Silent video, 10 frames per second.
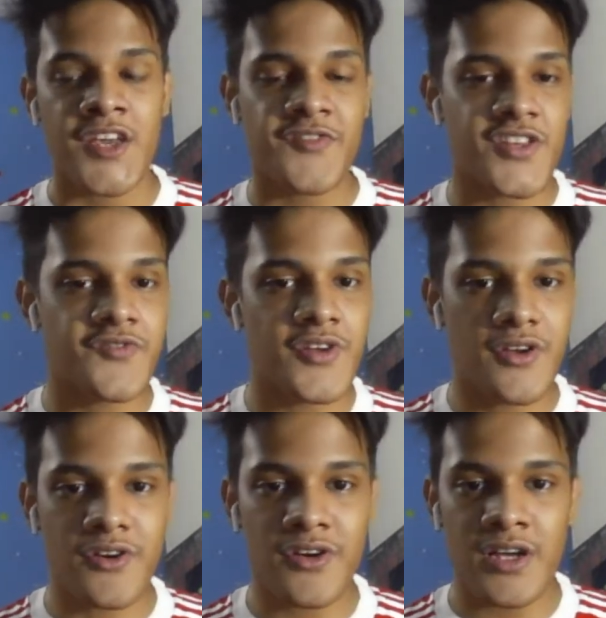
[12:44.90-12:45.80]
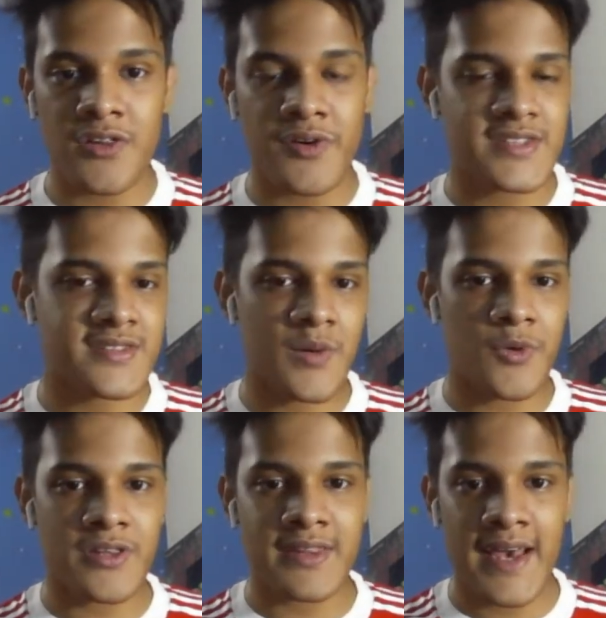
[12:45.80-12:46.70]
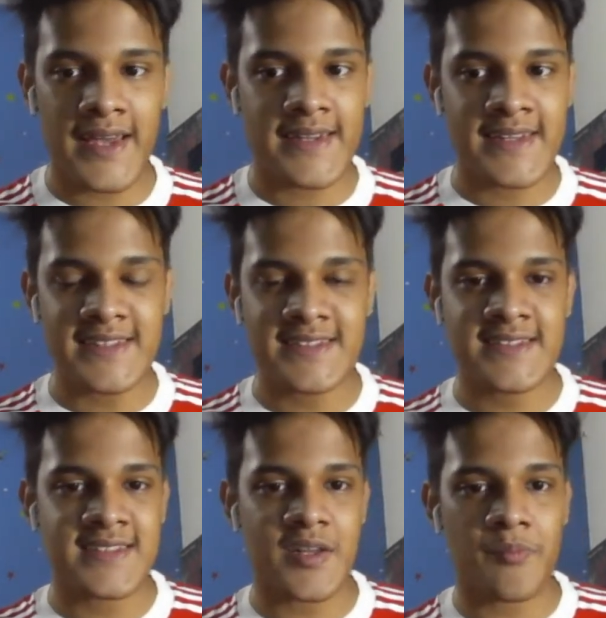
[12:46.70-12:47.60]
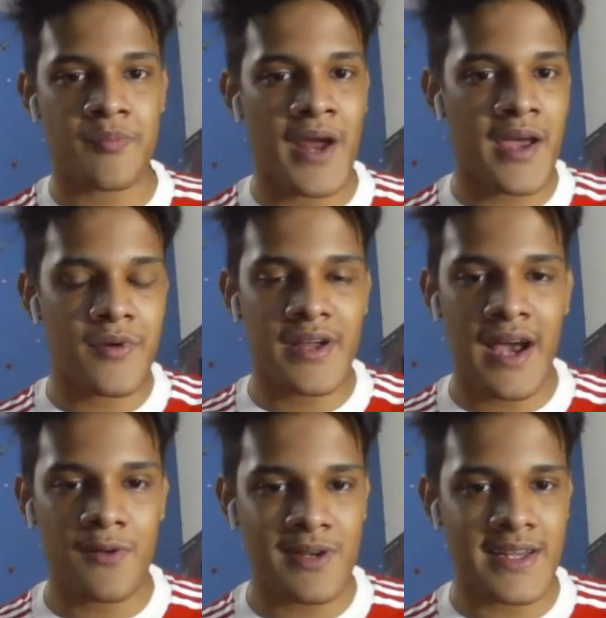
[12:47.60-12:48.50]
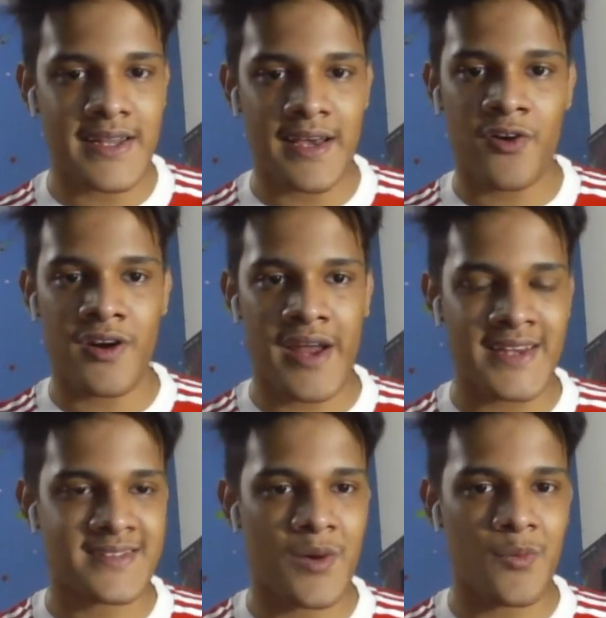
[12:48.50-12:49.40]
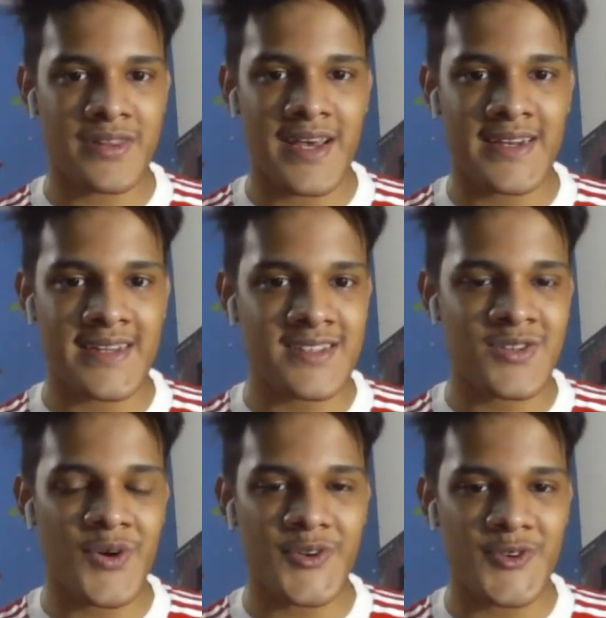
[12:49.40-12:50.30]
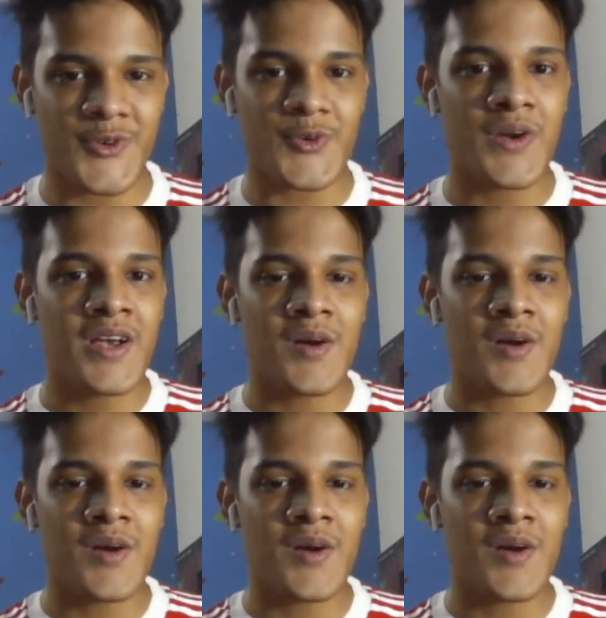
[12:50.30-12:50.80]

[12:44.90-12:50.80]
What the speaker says: If he's viewing Ronaldo as someone that he sees as a primary outlet or as someone that he's going to